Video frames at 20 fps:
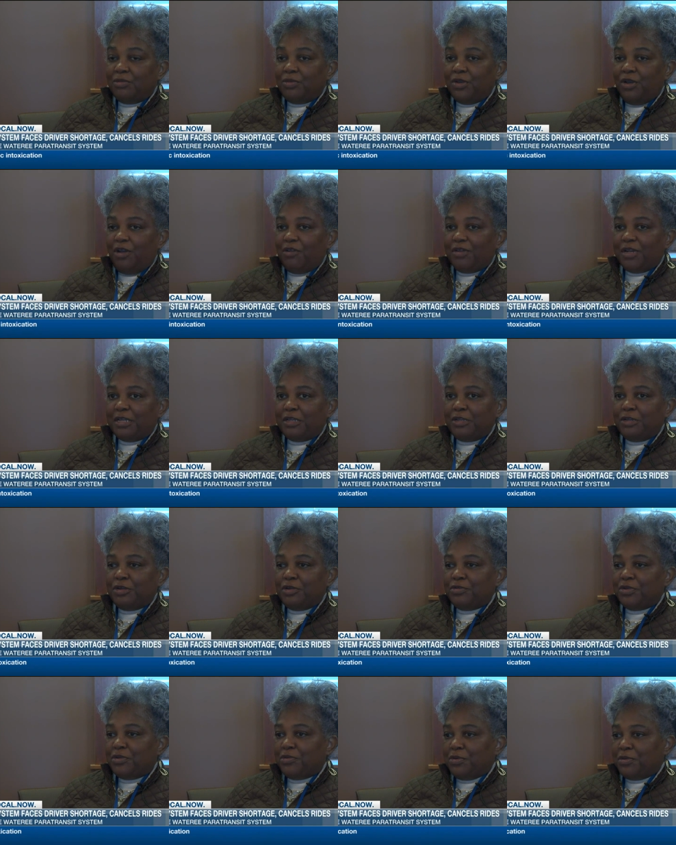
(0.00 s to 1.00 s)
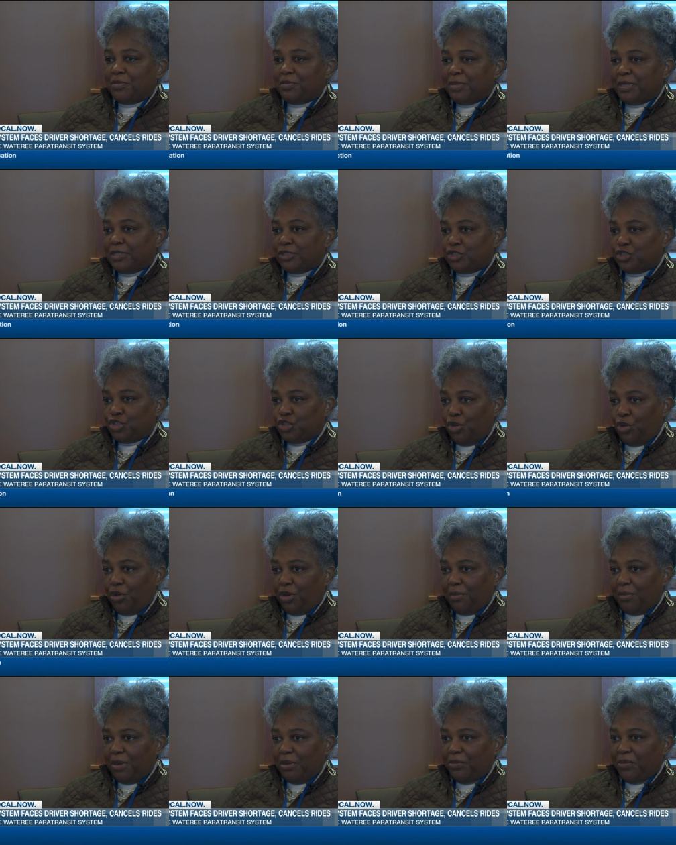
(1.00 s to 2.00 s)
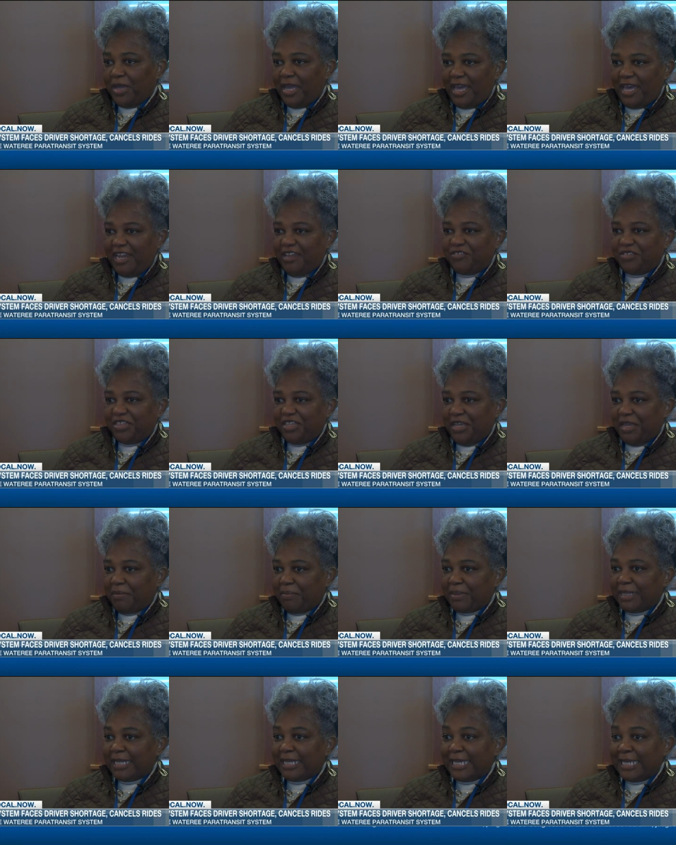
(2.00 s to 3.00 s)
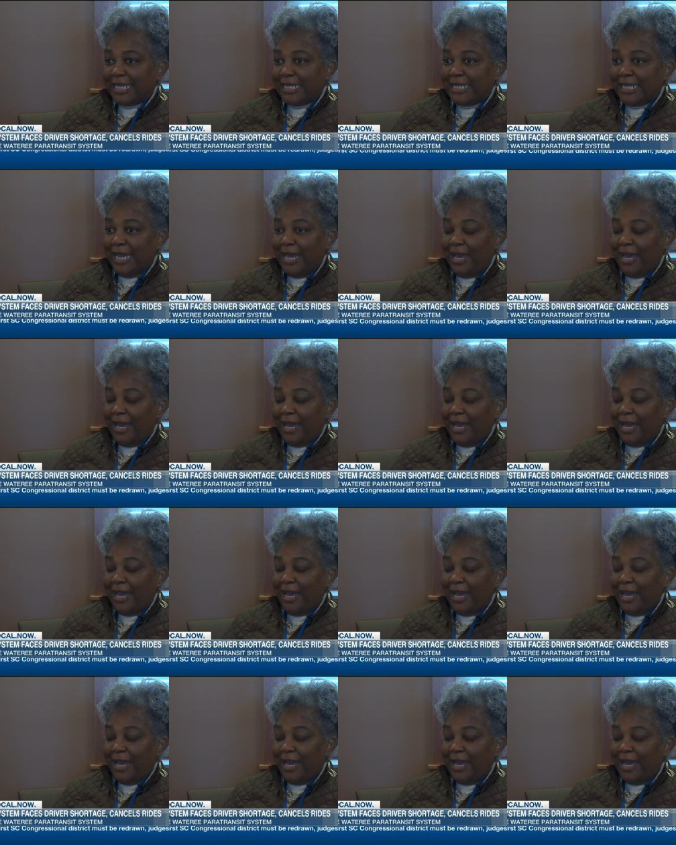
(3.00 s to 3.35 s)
we already know we would have been short, but we had everything planned